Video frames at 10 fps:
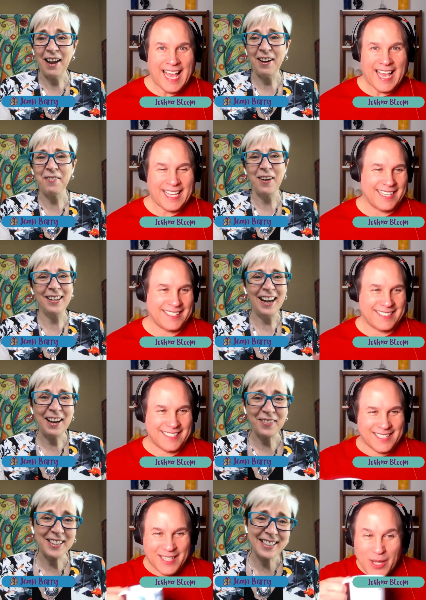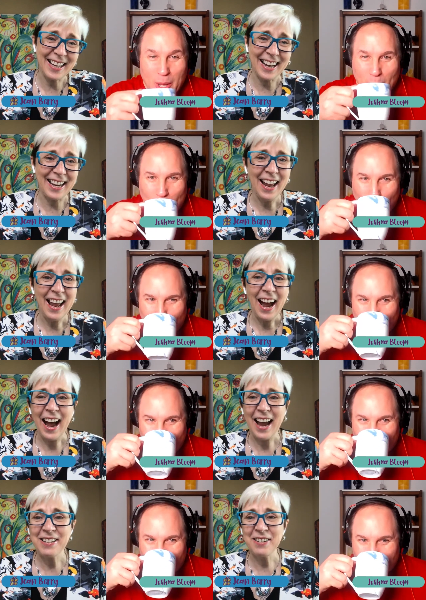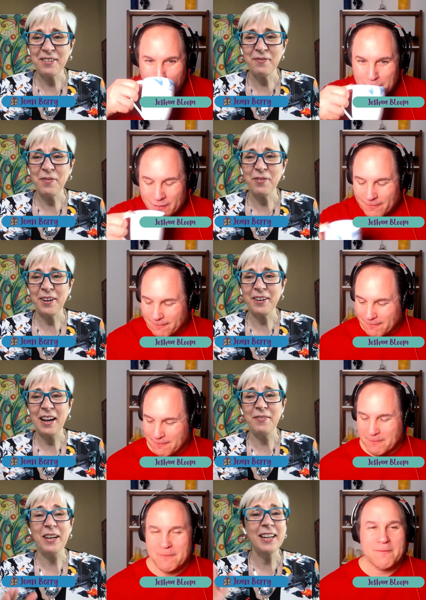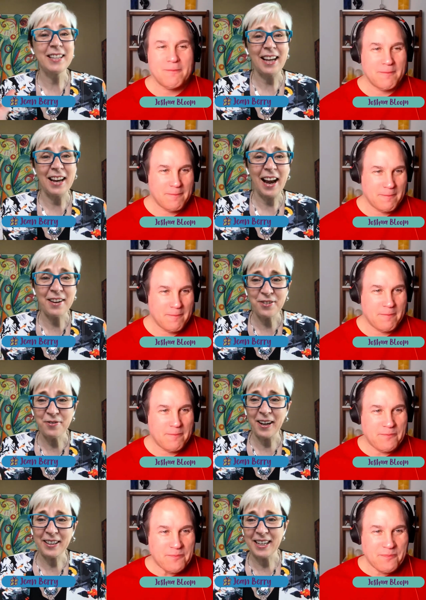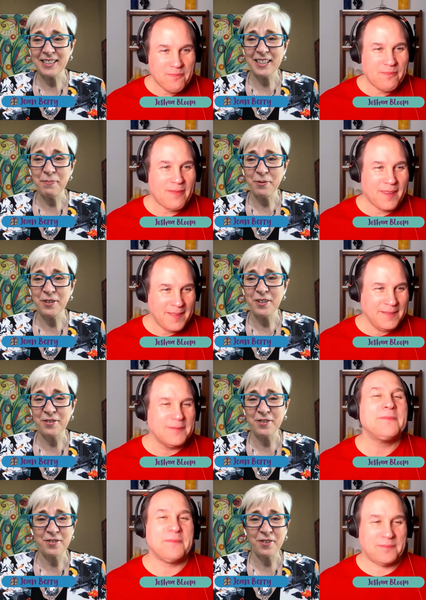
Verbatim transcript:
Speaker 1: I want I want to say hi to the people that are coming in because I, I do want to get deeper into your